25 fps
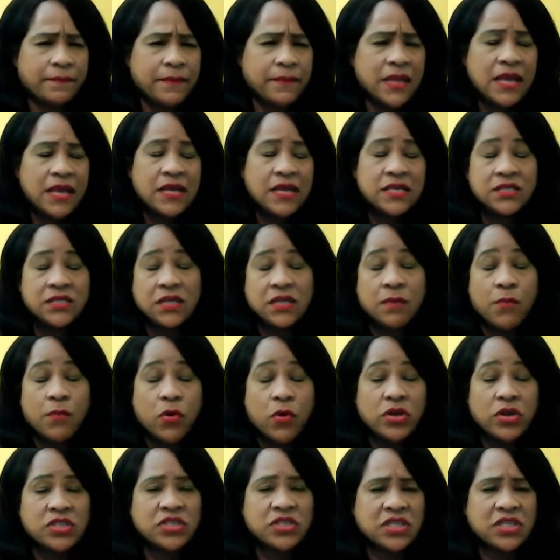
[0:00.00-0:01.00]
Some more
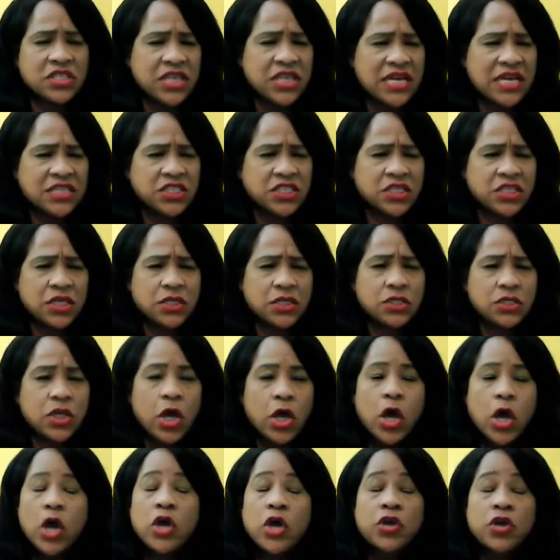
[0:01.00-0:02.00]
suggestions.
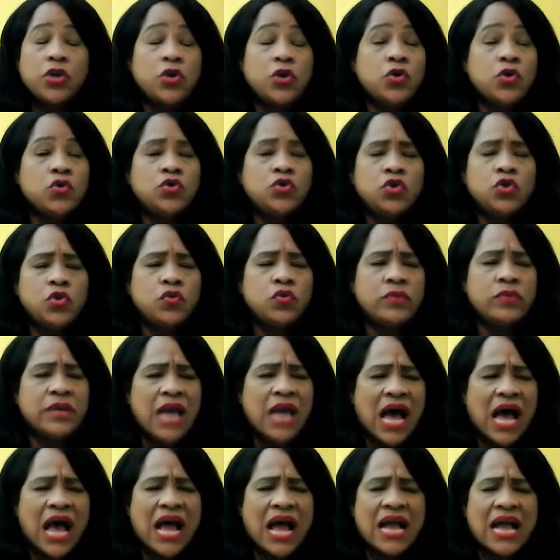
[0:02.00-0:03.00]
You do
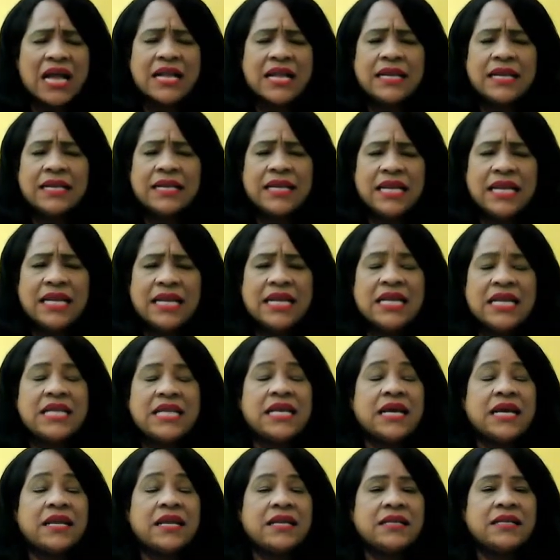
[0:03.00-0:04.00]
not
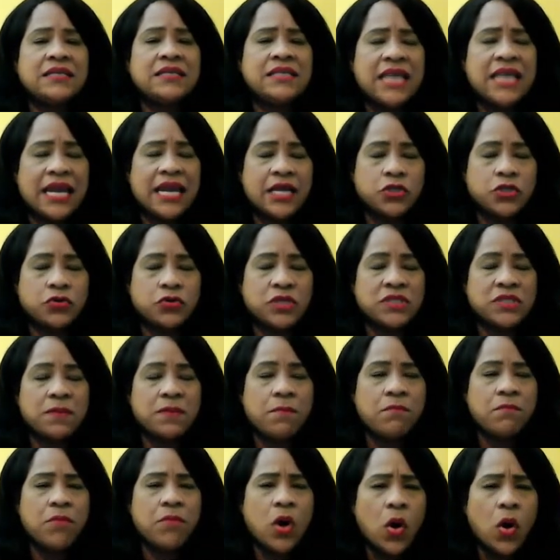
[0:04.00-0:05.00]
need dangerous
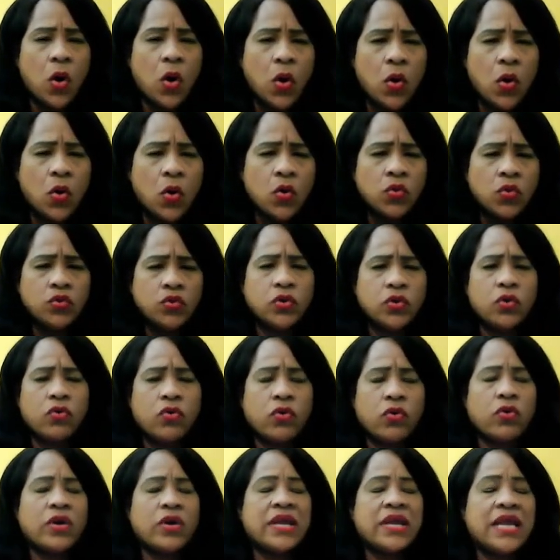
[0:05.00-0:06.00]
mold
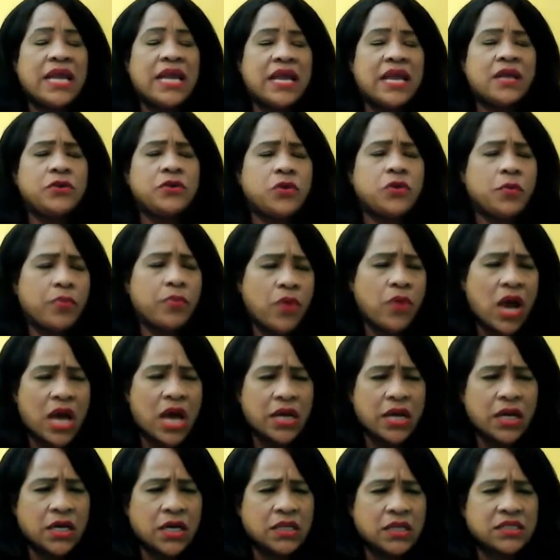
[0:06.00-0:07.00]
growing in your
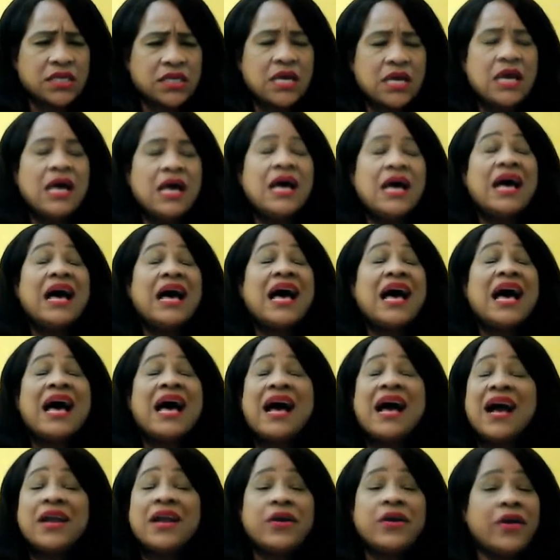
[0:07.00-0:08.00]
products.
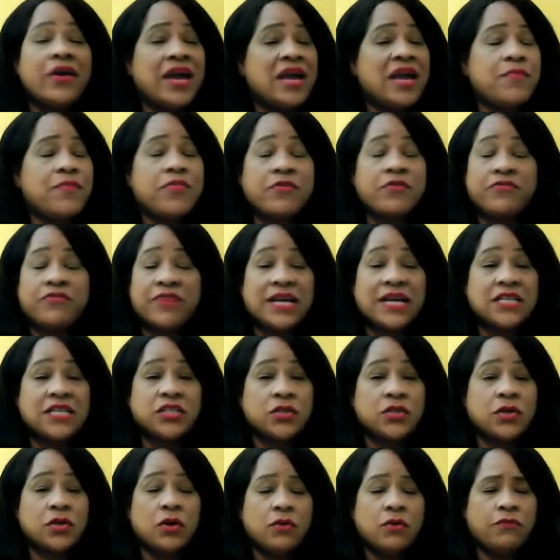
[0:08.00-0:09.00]
Hire a
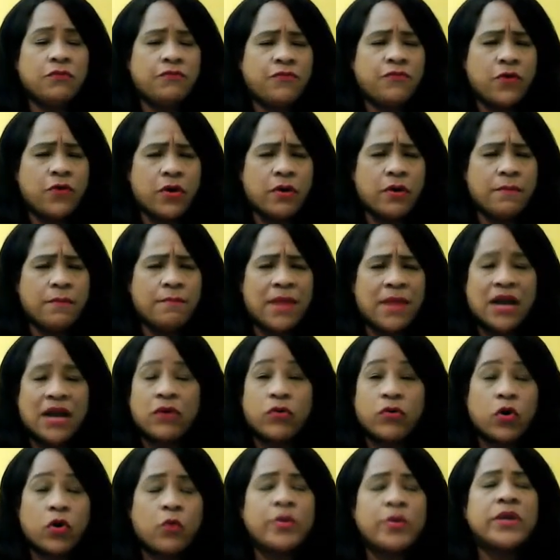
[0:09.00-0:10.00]
professional for
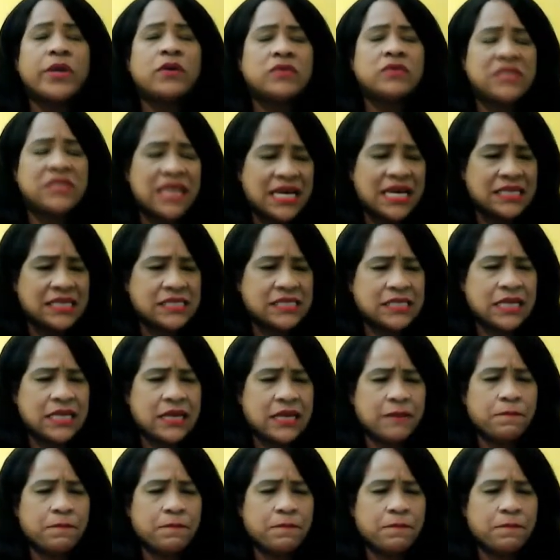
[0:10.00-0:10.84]
microbial testing.